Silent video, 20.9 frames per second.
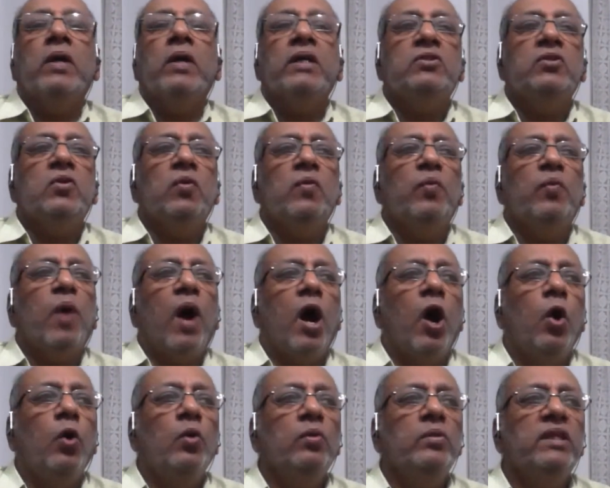Okay, so
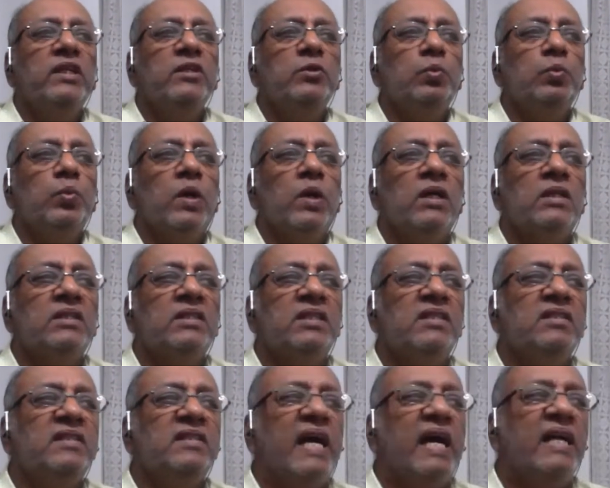how this works
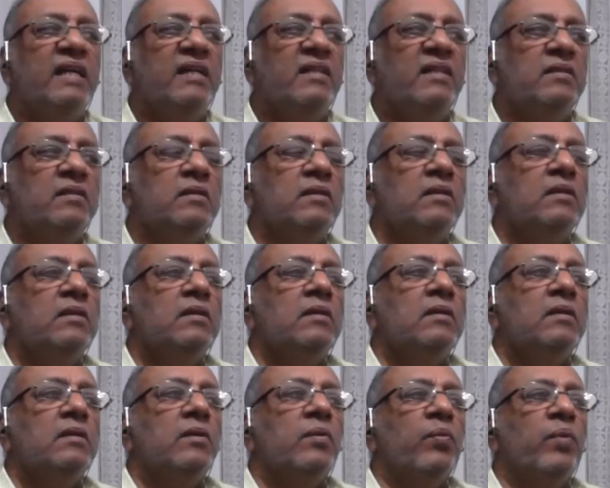is that
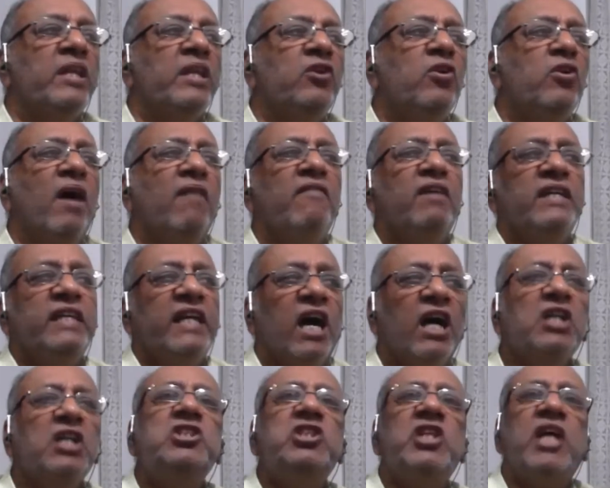you have a
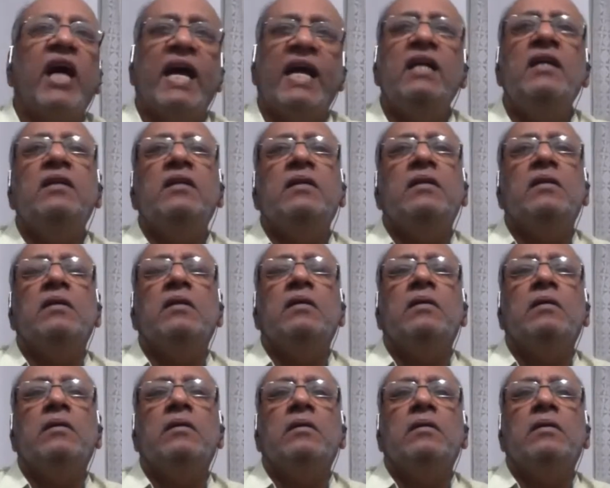young child,
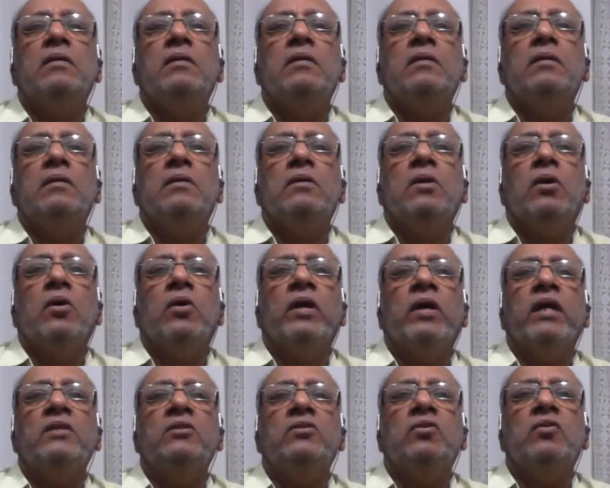
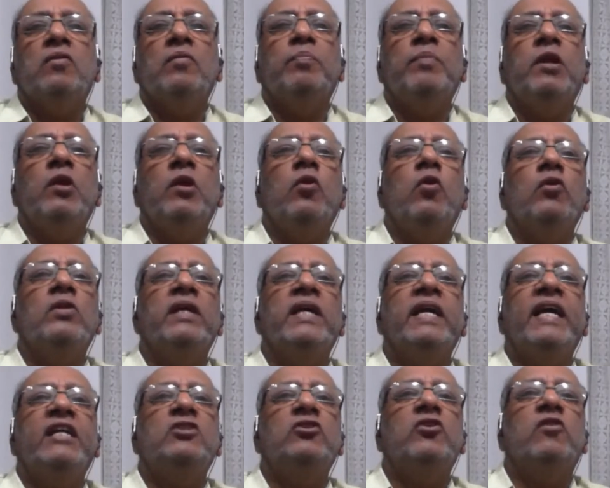okay, so below
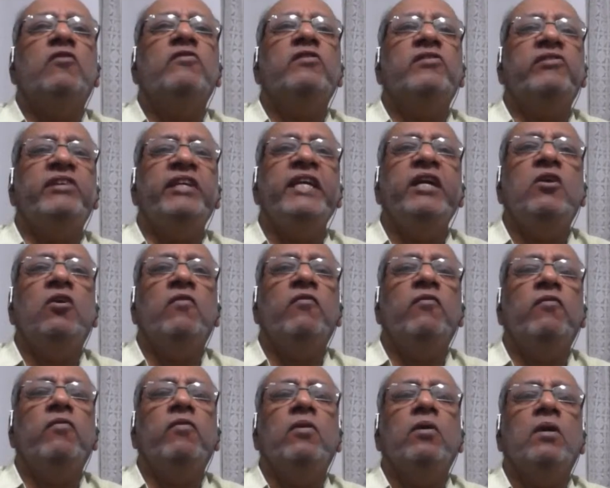the age of three,
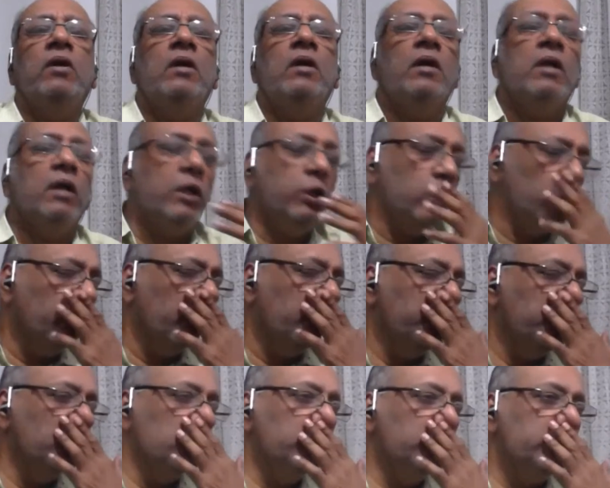of you
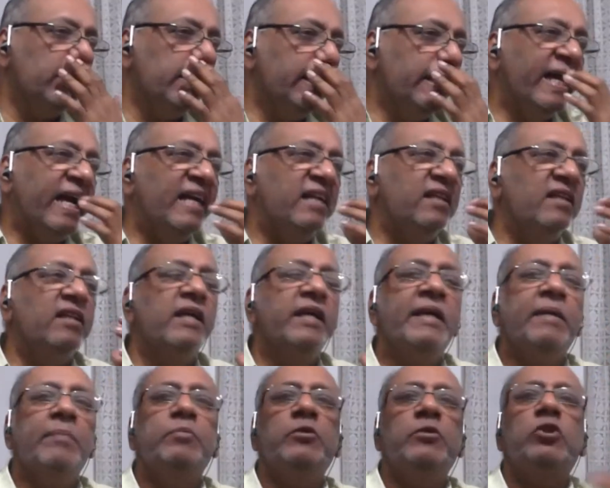would usually get
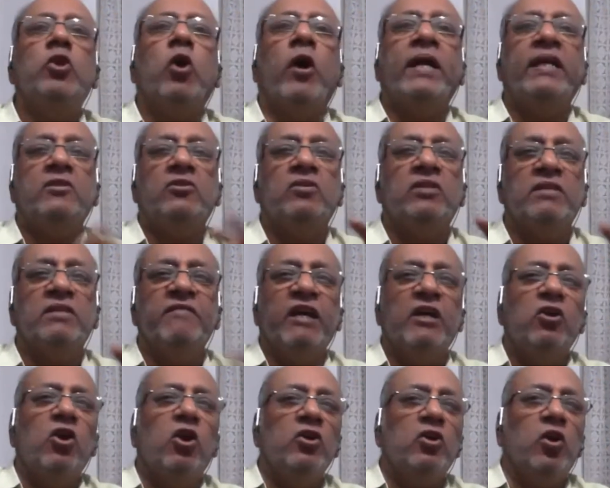the hip joint. So
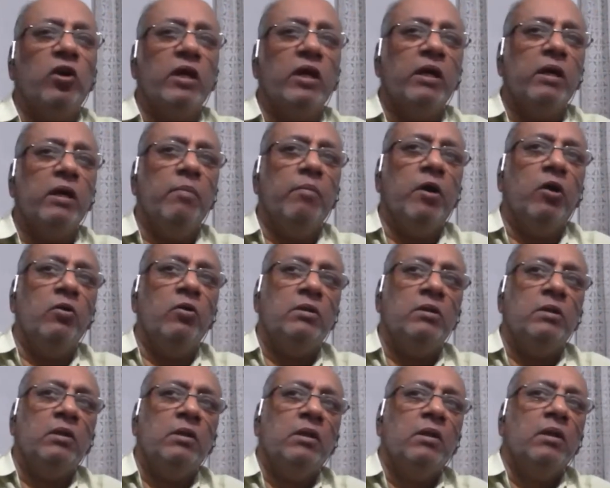we are not talking
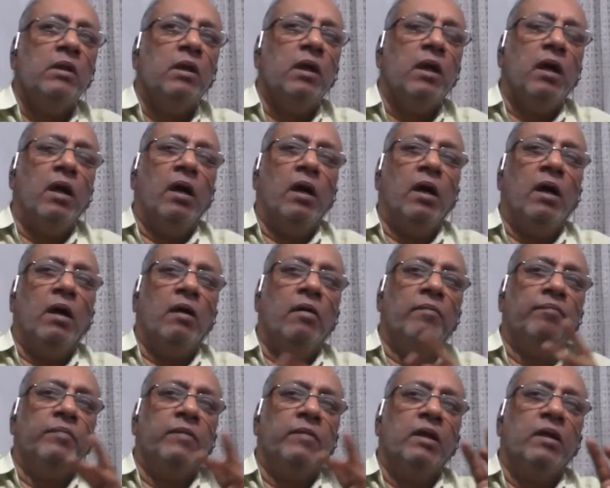about
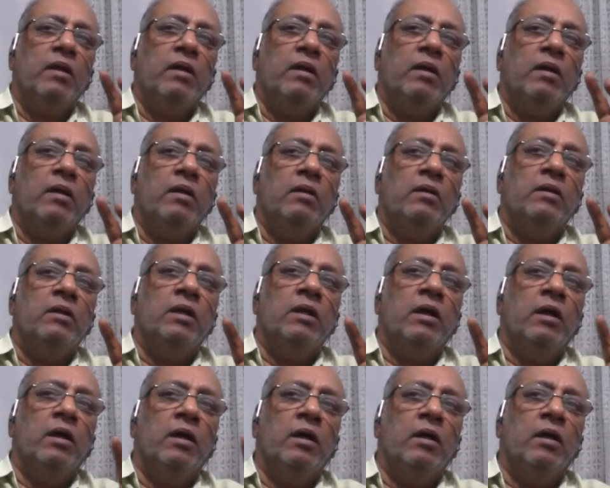um,
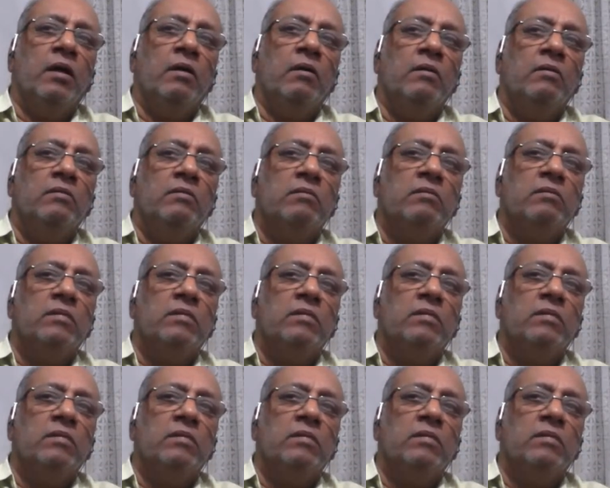the